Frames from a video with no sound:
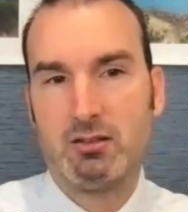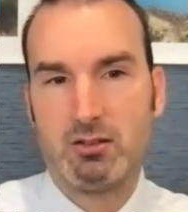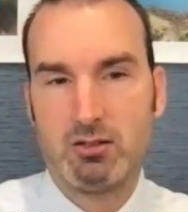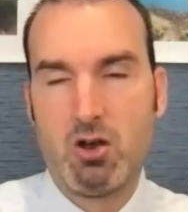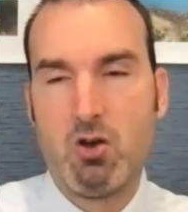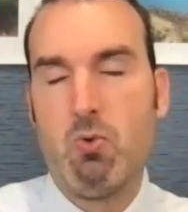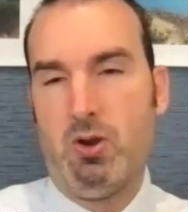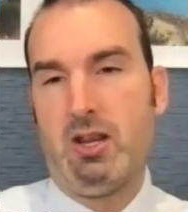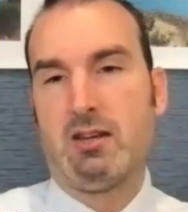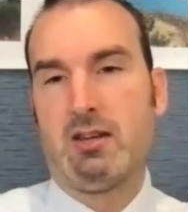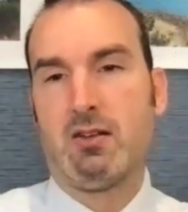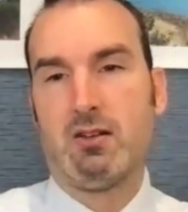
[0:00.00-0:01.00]
Don't
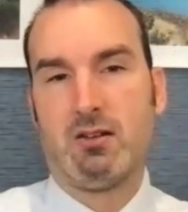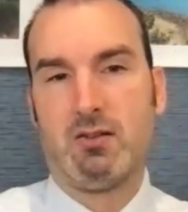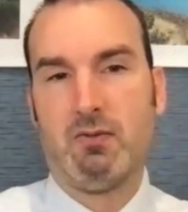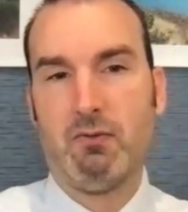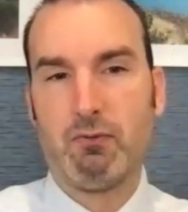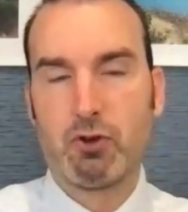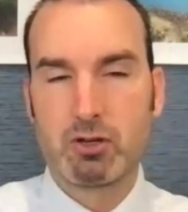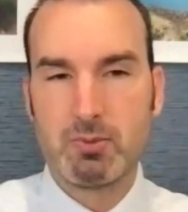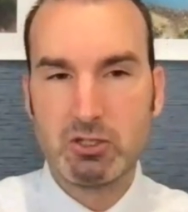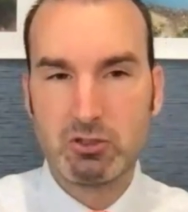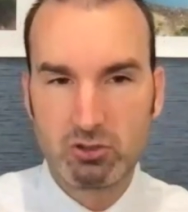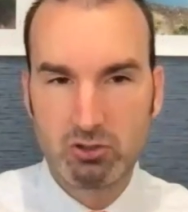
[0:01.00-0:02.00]
wait for it to
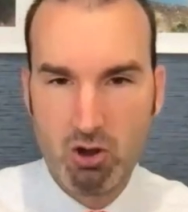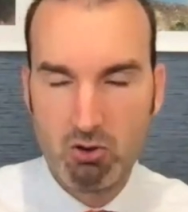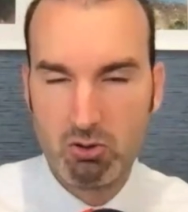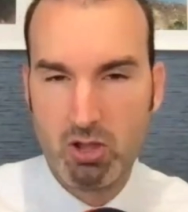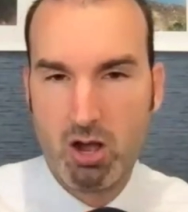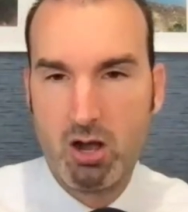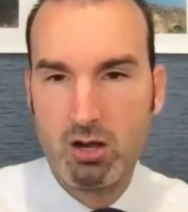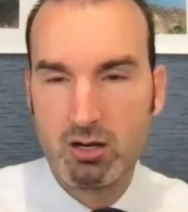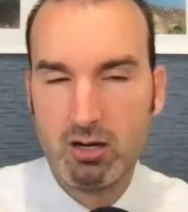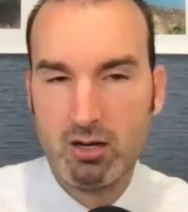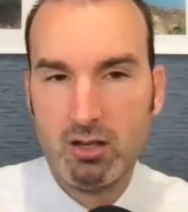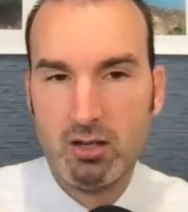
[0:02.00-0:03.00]
be so
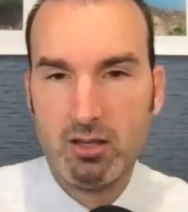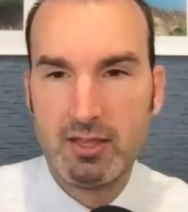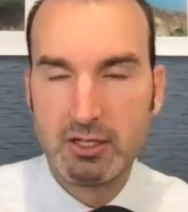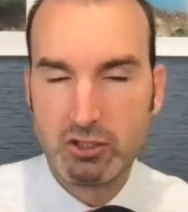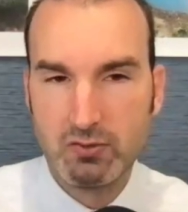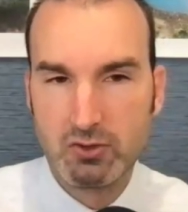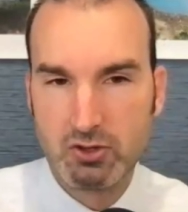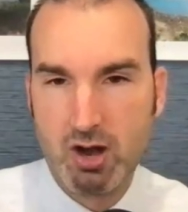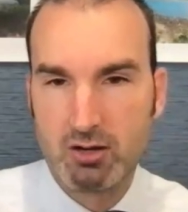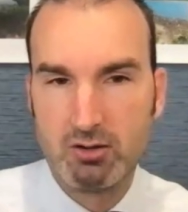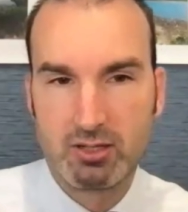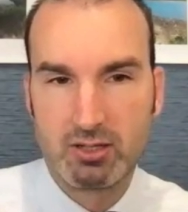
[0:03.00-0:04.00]
long that you've
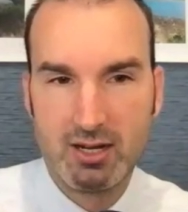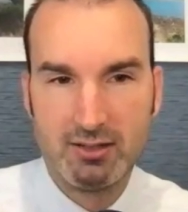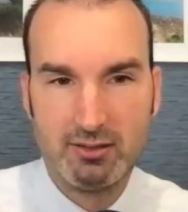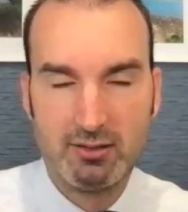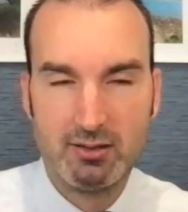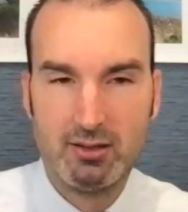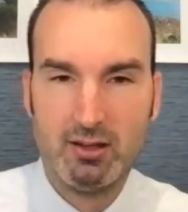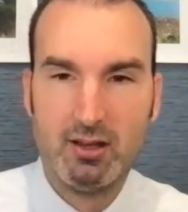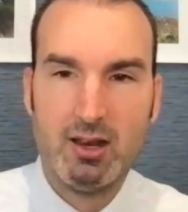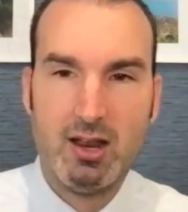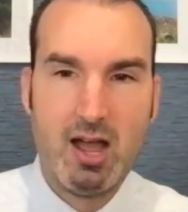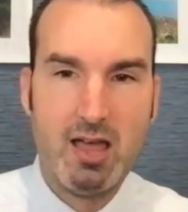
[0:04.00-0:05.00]
struggled because
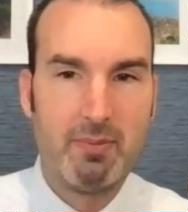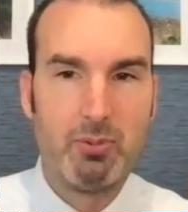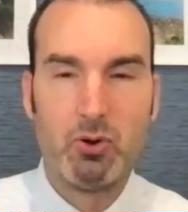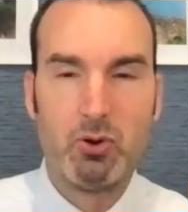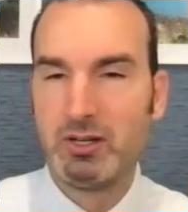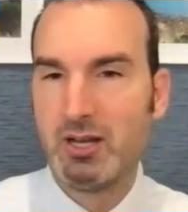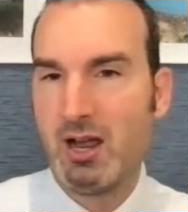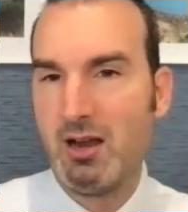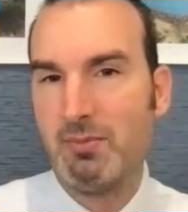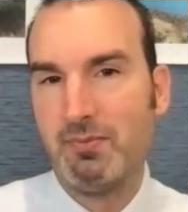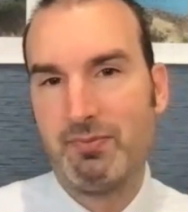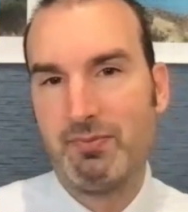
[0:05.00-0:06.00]
at that point in
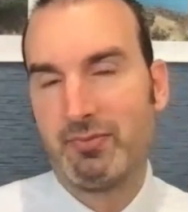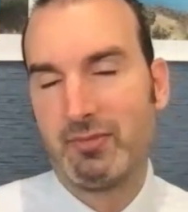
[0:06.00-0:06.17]
time,